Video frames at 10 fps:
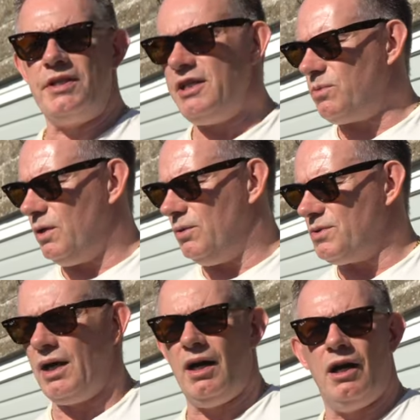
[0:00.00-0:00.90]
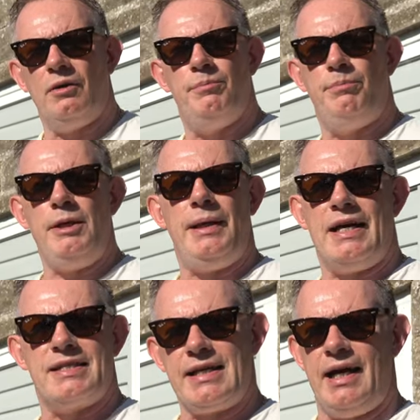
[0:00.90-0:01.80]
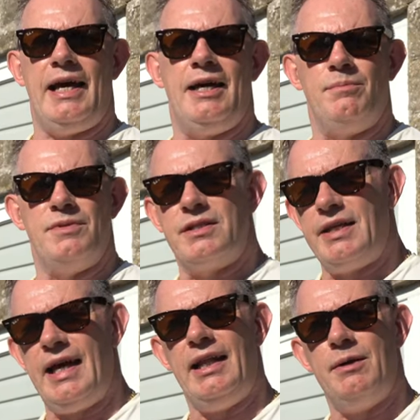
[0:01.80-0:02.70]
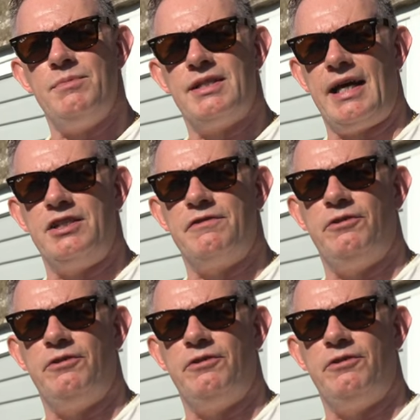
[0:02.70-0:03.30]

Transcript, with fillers: These wheels are BBS LMs. The LM stands